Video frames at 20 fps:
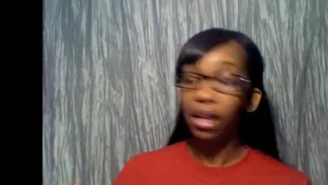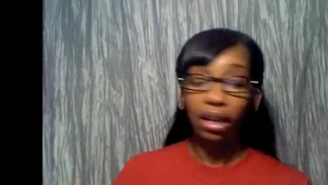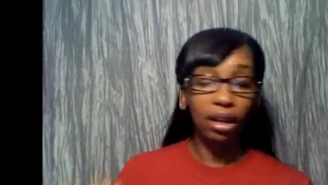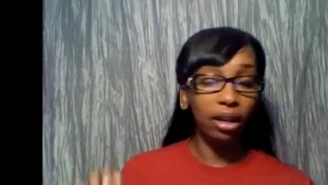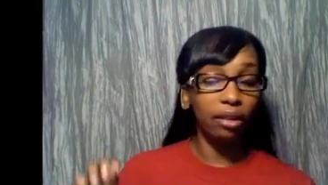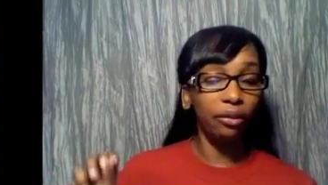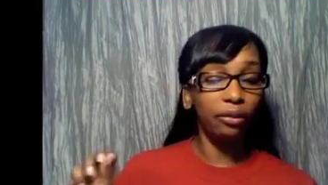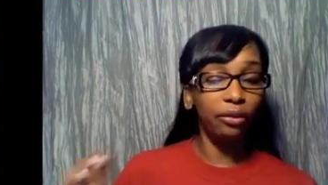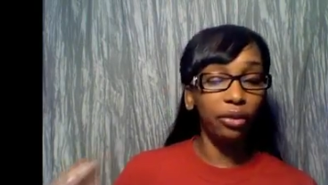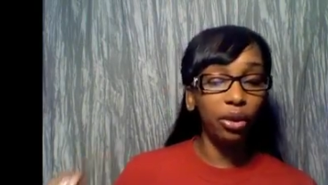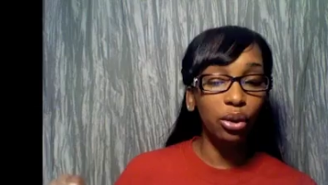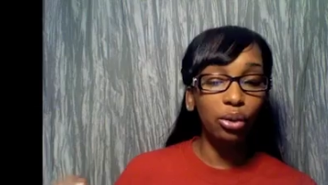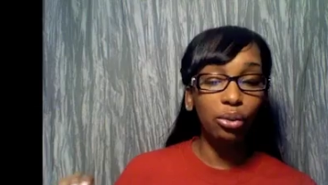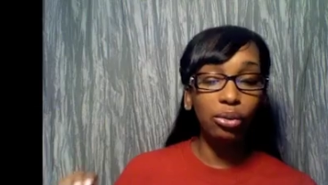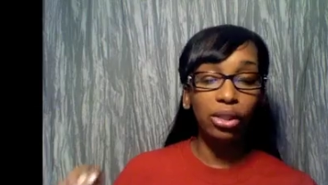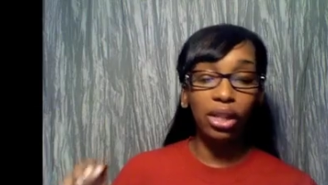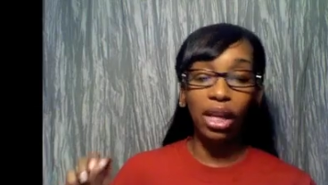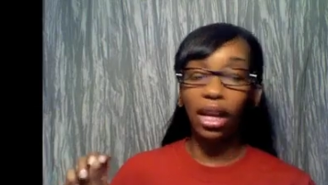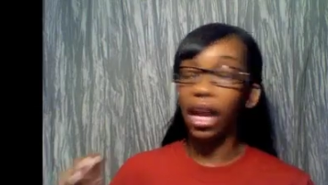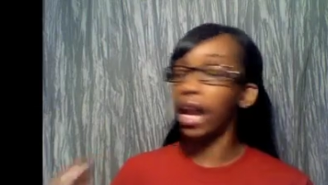
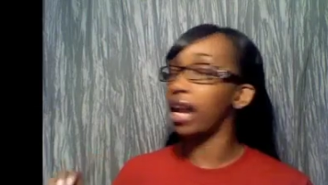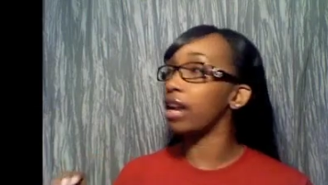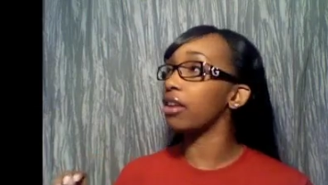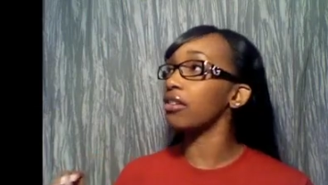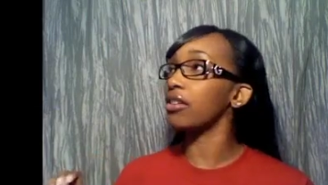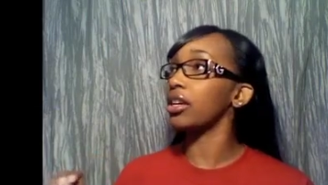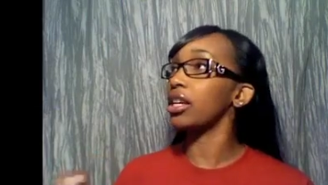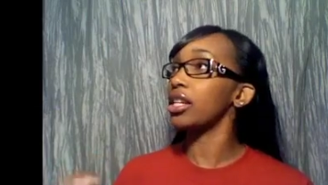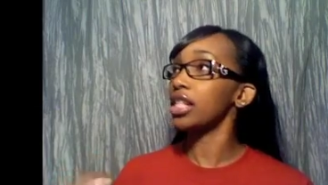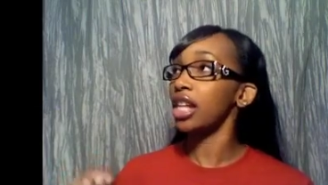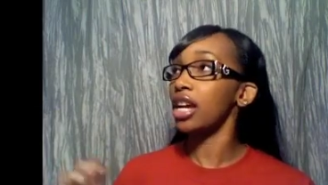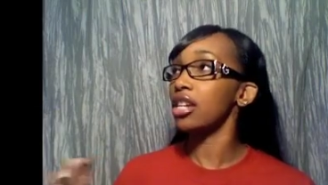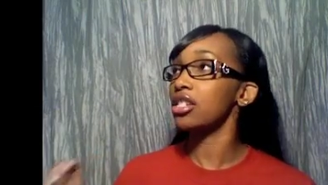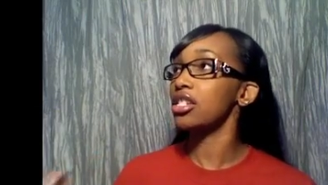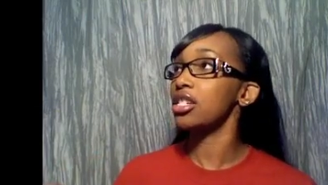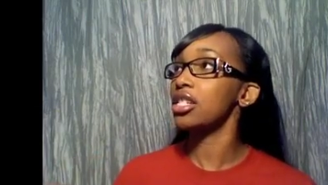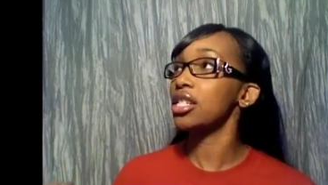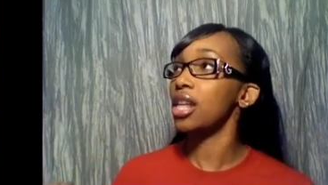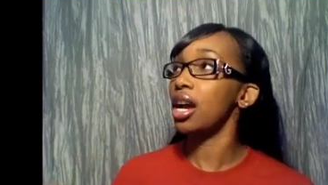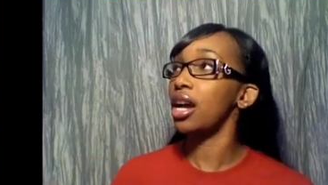Confused and angry is how
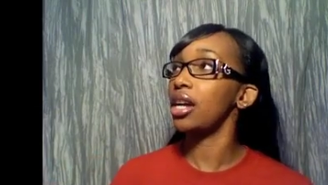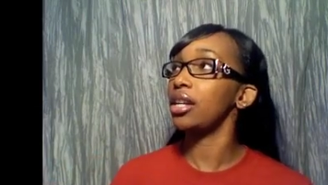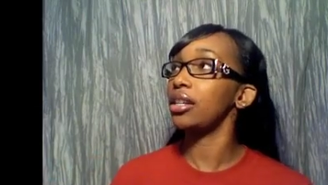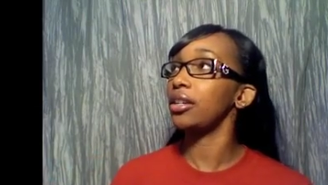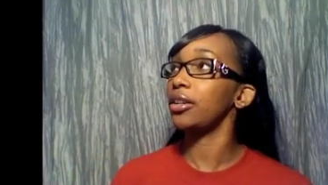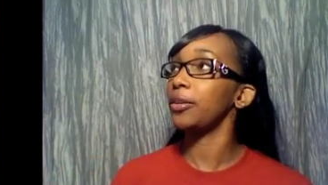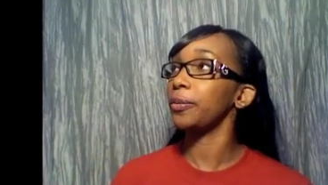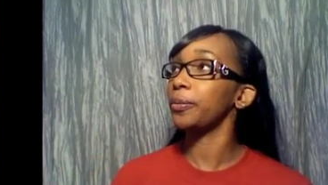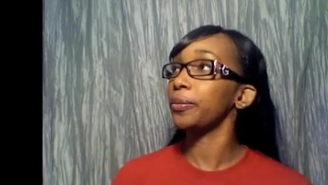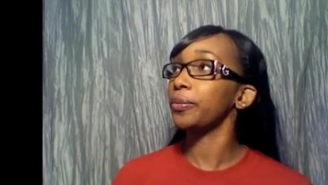she signed it.